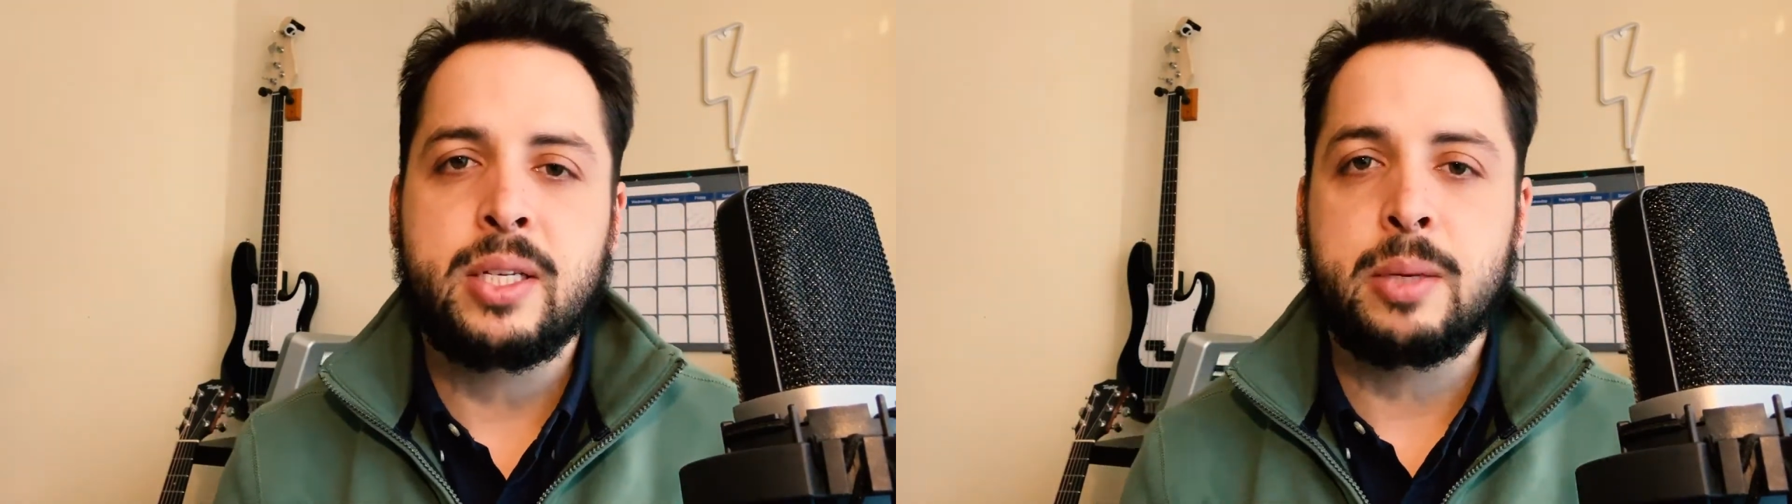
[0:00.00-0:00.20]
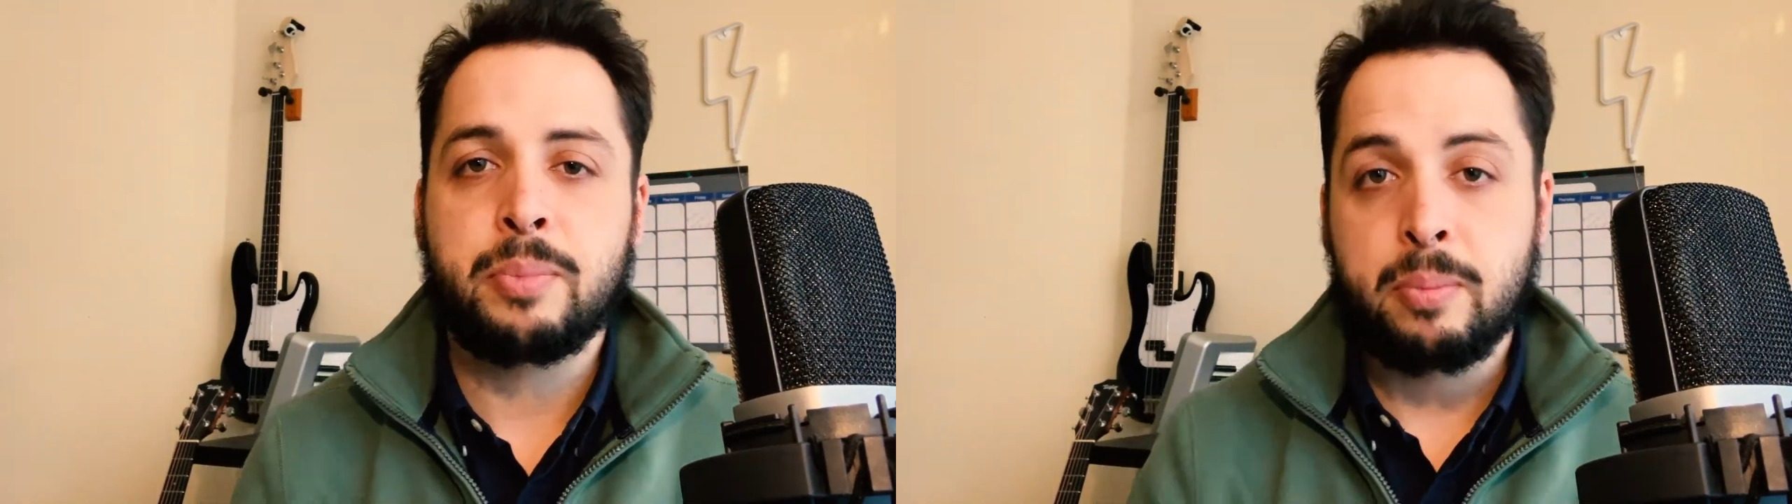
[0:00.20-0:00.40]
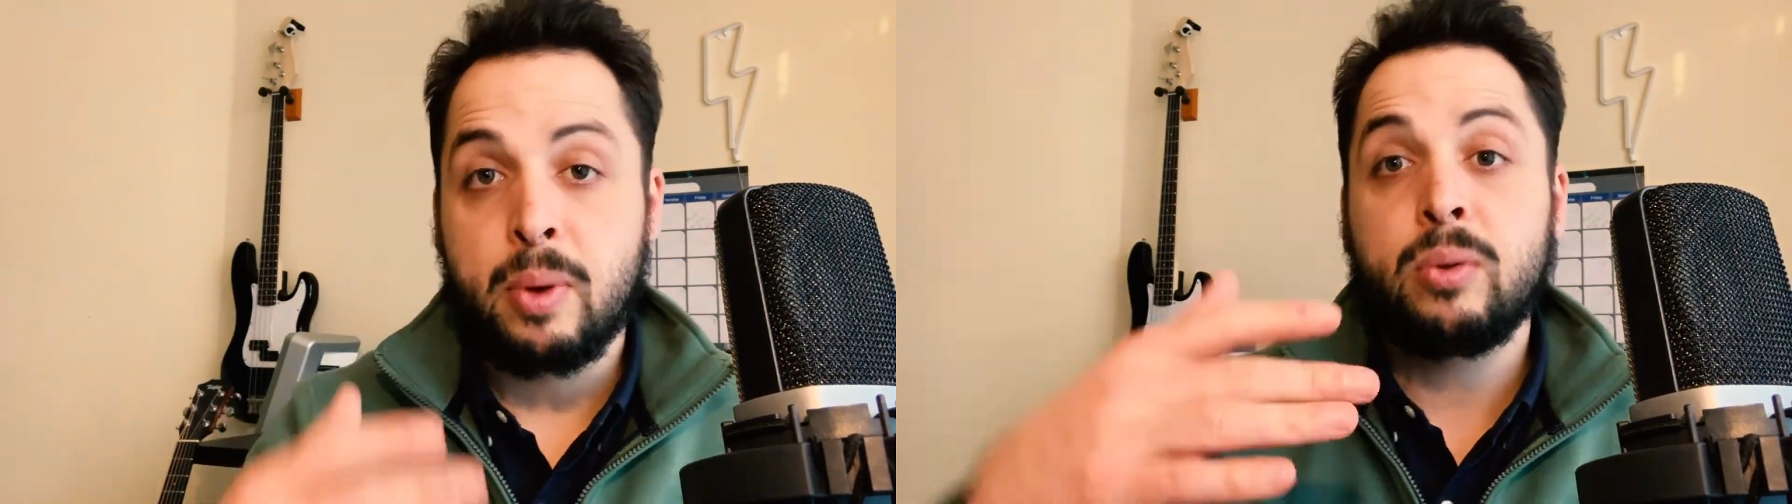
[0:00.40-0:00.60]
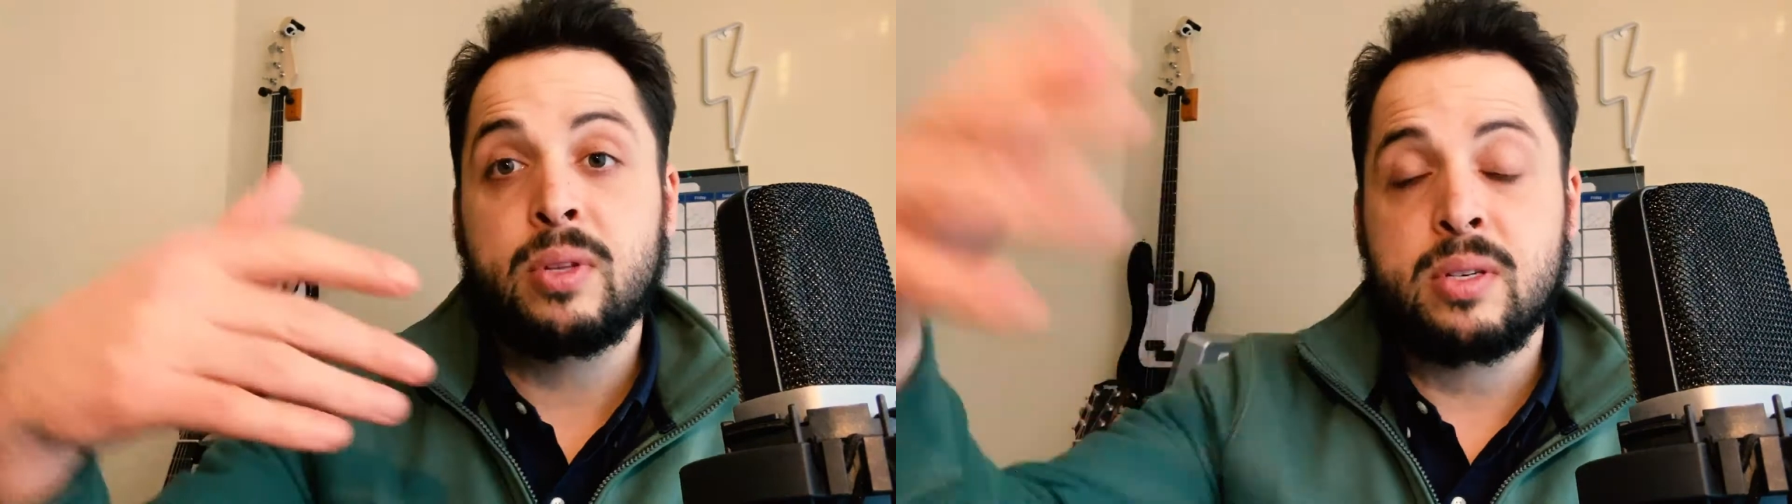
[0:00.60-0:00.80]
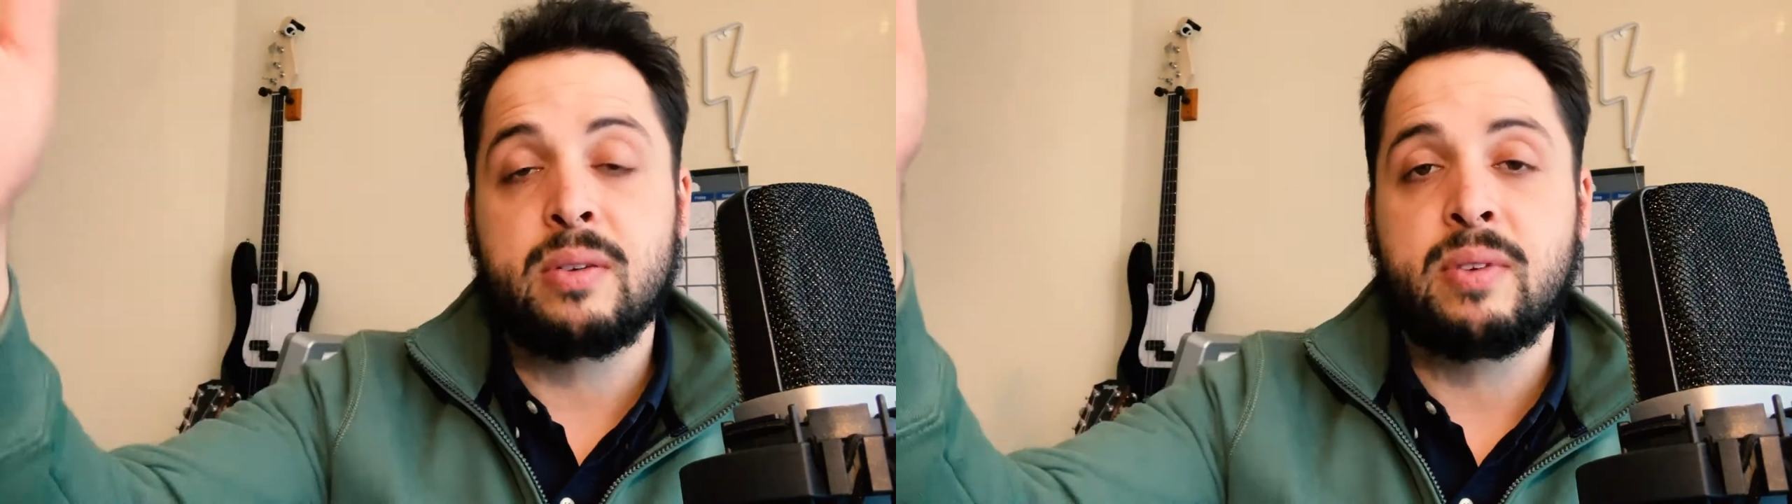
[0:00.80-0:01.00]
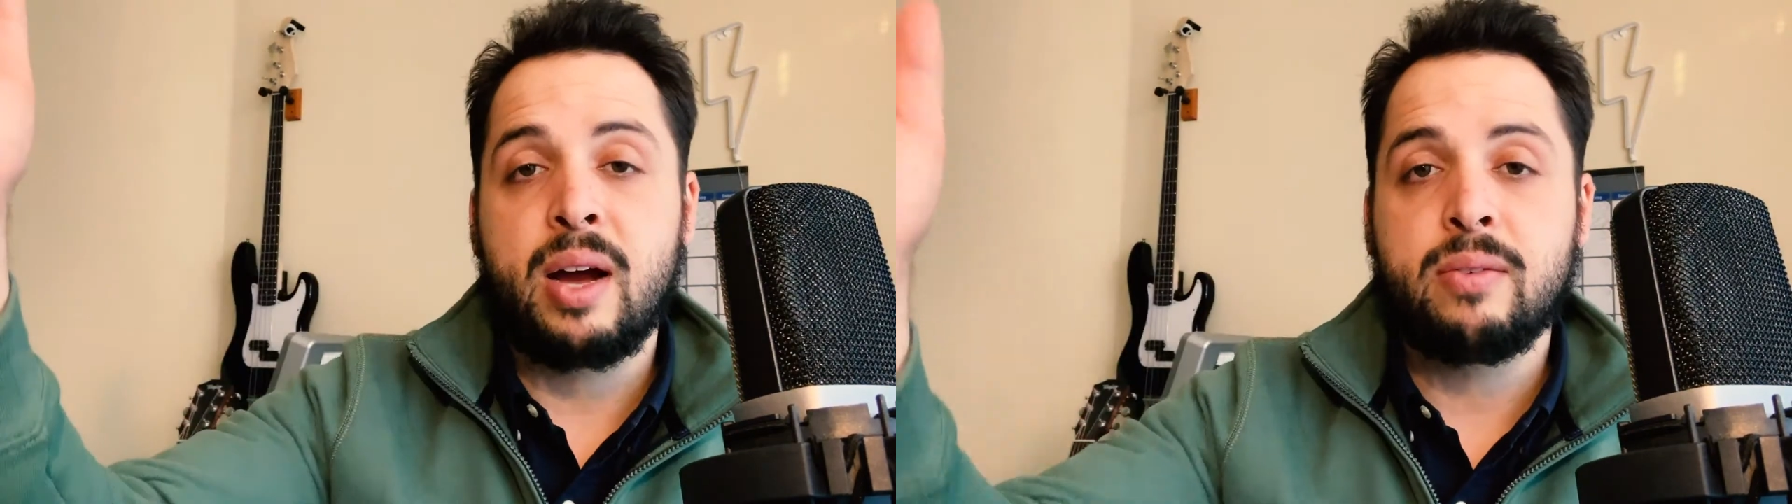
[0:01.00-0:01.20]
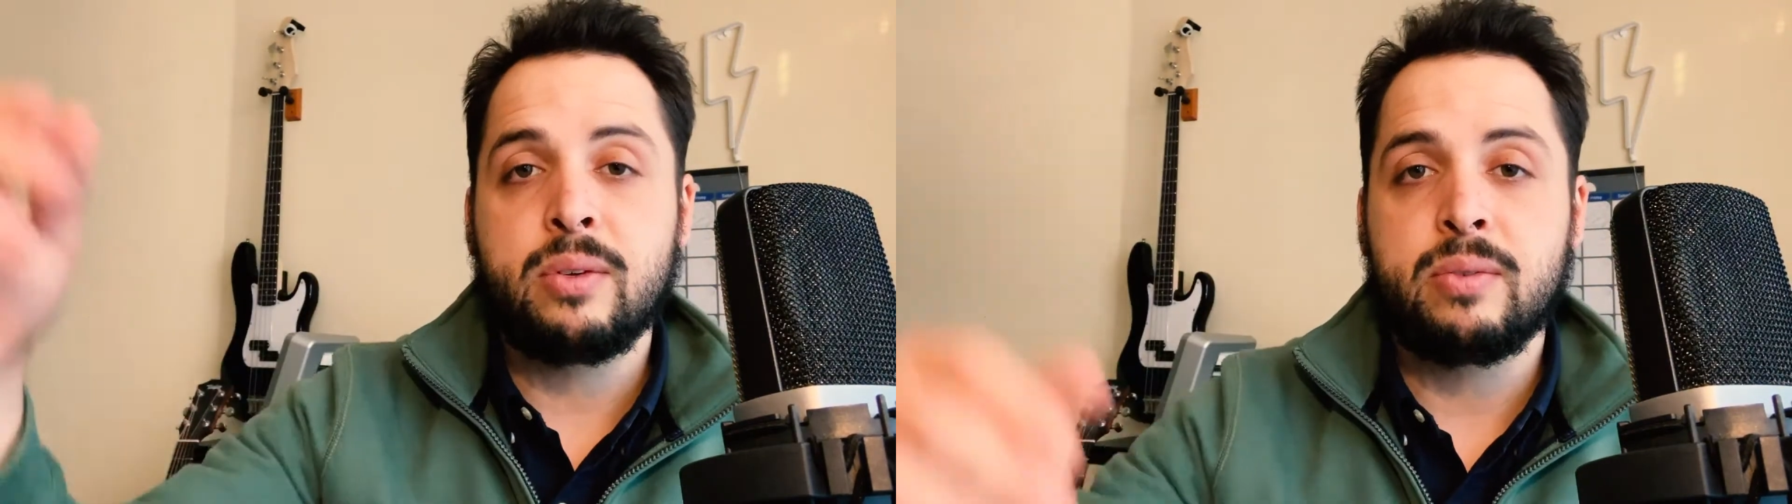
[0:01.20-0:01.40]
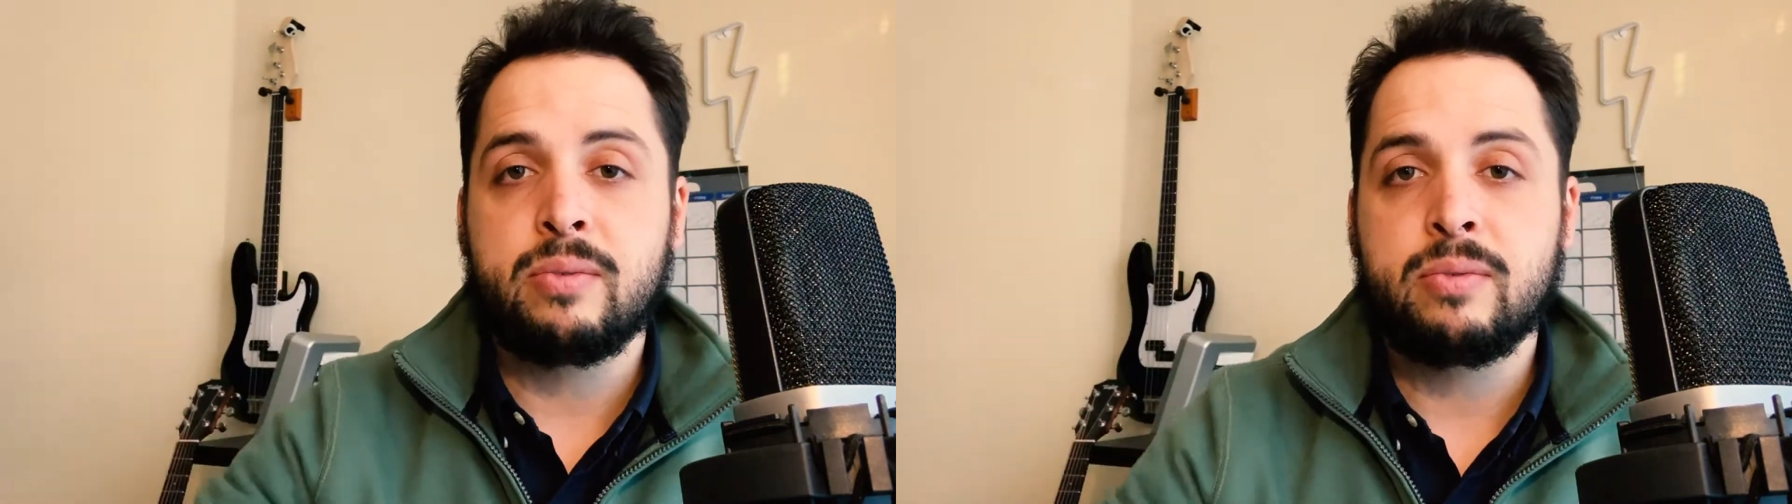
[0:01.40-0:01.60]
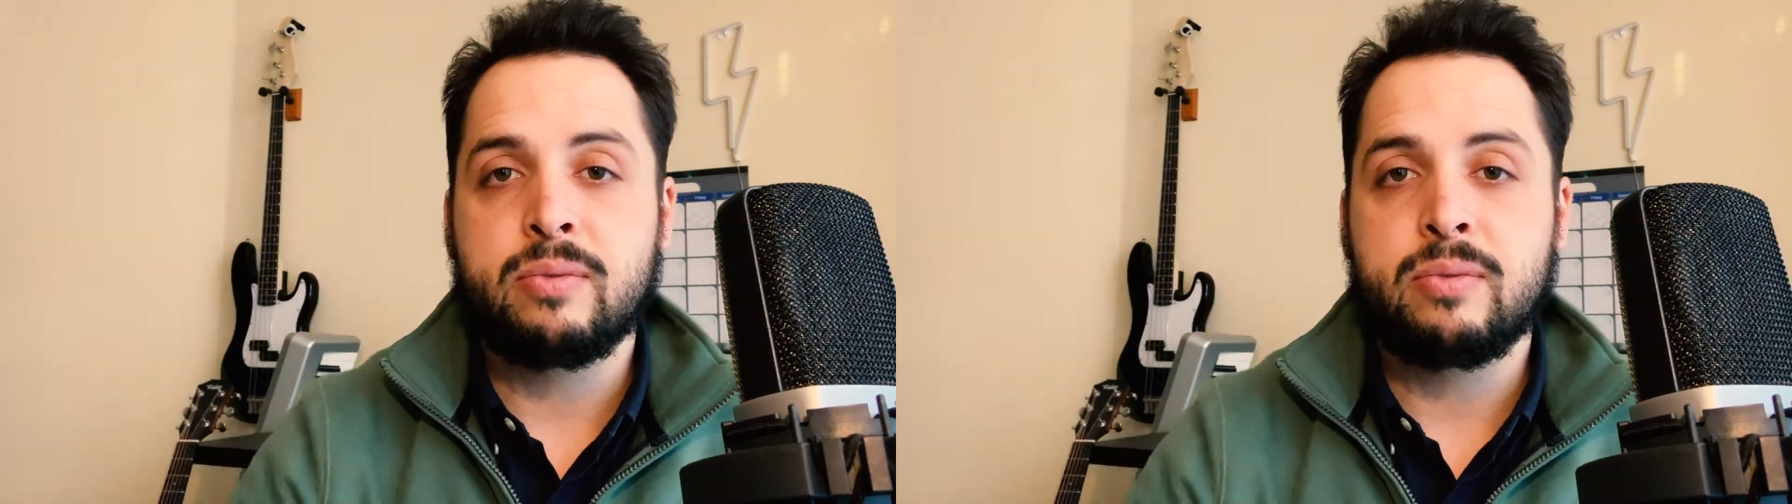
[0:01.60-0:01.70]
to promote the survival of